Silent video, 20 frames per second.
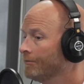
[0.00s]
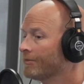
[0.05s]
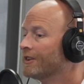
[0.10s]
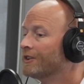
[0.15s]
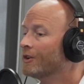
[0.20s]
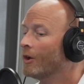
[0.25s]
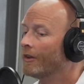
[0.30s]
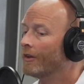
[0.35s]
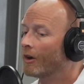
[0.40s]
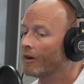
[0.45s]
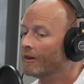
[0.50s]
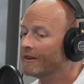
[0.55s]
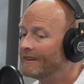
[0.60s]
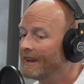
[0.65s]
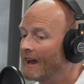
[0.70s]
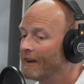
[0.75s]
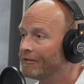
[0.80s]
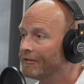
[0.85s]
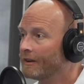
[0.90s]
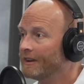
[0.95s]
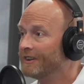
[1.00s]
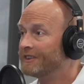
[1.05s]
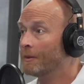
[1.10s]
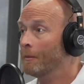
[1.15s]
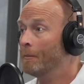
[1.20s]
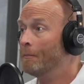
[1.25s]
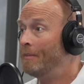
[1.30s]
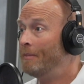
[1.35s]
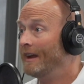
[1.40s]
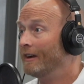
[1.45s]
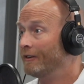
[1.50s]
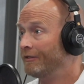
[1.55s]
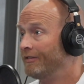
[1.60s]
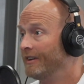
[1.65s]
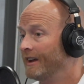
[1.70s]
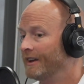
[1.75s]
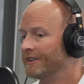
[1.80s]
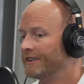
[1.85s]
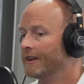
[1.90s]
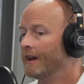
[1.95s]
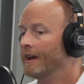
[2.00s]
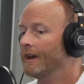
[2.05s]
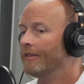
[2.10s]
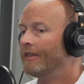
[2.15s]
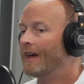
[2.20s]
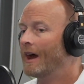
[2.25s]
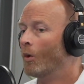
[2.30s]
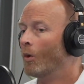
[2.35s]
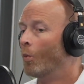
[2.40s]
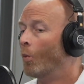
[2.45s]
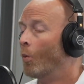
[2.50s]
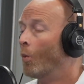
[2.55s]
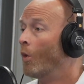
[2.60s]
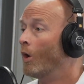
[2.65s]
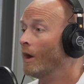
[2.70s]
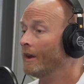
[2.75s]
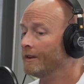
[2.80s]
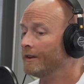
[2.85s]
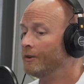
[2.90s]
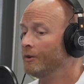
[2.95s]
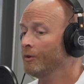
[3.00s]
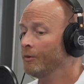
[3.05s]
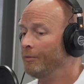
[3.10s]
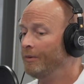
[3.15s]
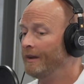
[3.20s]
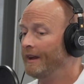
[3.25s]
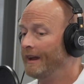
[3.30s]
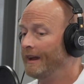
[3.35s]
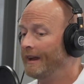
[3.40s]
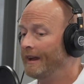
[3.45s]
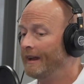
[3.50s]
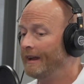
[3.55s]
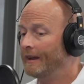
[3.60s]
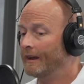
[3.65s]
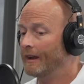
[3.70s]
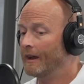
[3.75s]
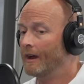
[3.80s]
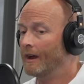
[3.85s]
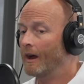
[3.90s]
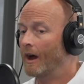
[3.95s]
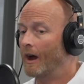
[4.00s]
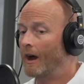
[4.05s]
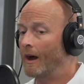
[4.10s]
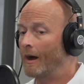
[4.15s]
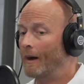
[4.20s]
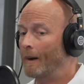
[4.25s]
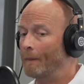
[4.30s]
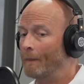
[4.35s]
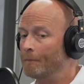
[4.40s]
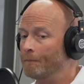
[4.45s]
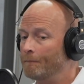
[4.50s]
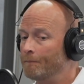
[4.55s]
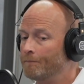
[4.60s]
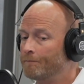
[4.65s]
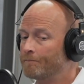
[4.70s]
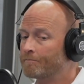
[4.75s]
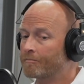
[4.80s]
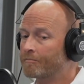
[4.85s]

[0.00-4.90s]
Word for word: So there are definitely some benefits that want to be um,